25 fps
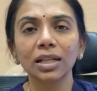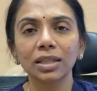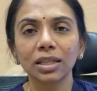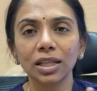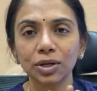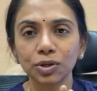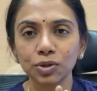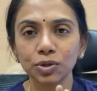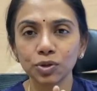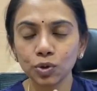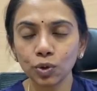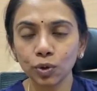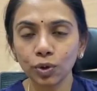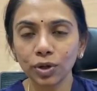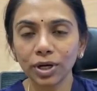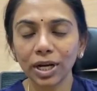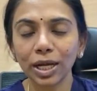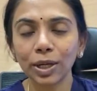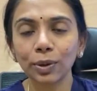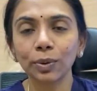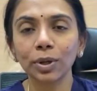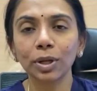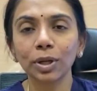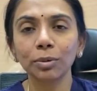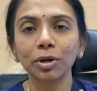there is no
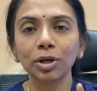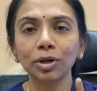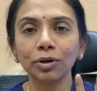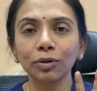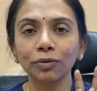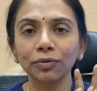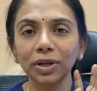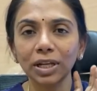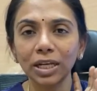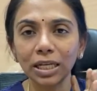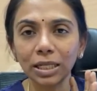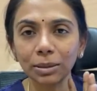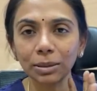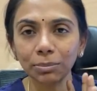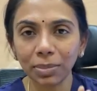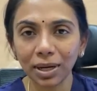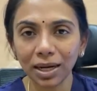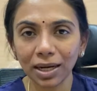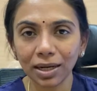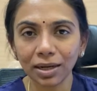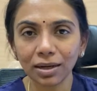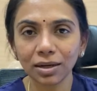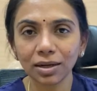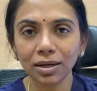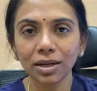requirement of any
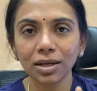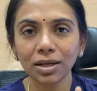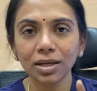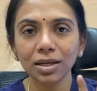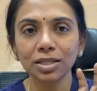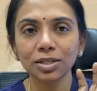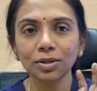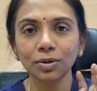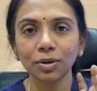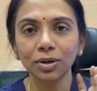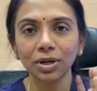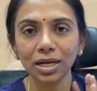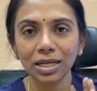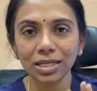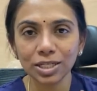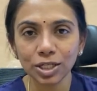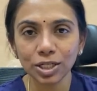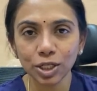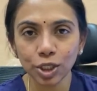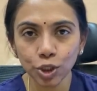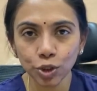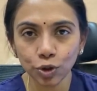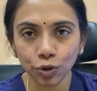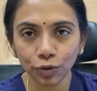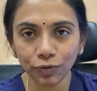bed rest or
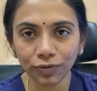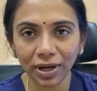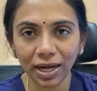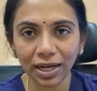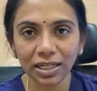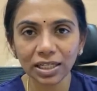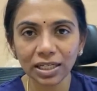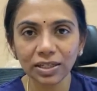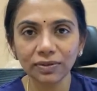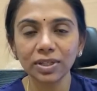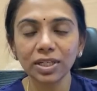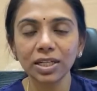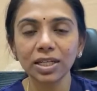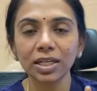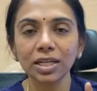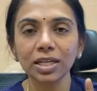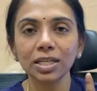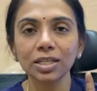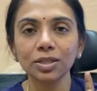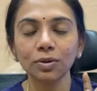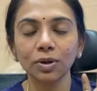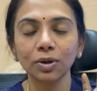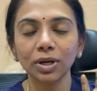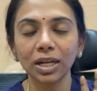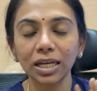restriction of
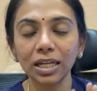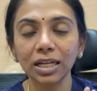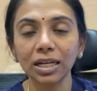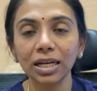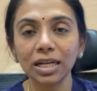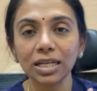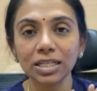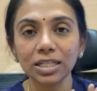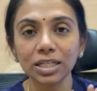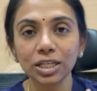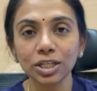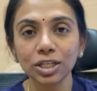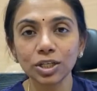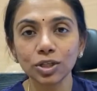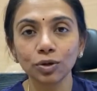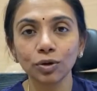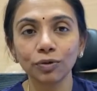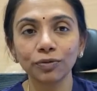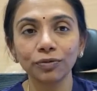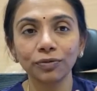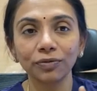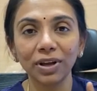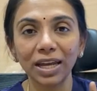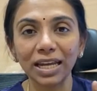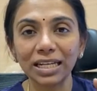activities or any restriction of
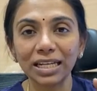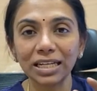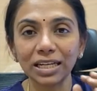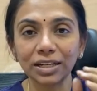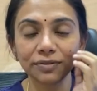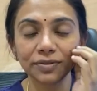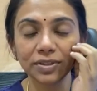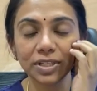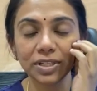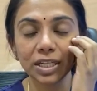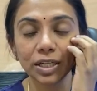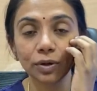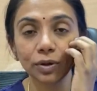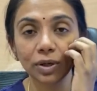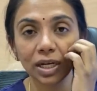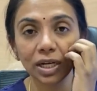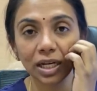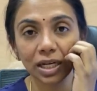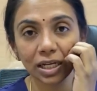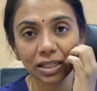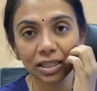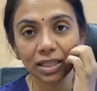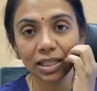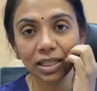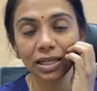weightlifting or
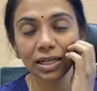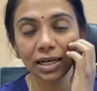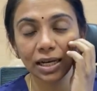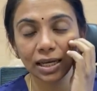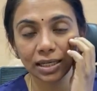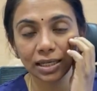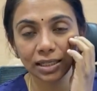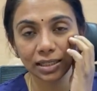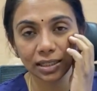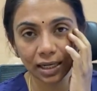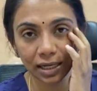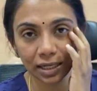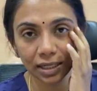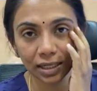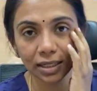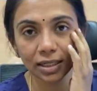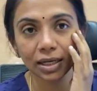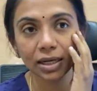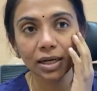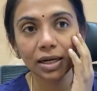anything like that